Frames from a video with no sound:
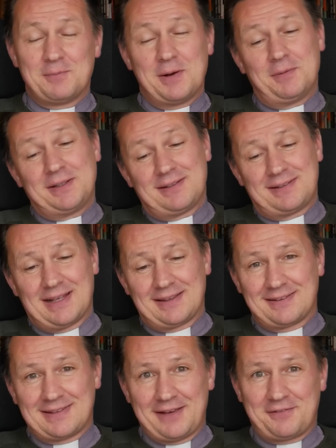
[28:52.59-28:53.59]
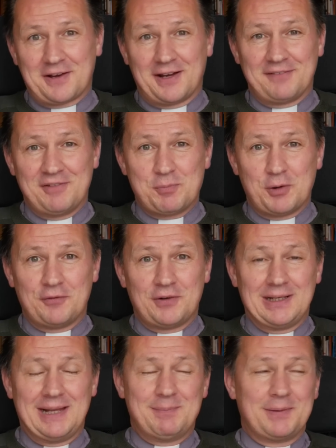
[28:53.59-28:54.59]
Well, we just had the safeguarding report for
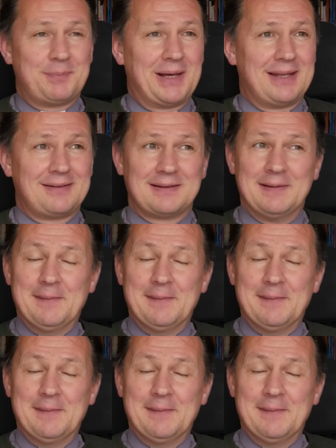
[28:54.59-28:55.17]
Lambeth Palace.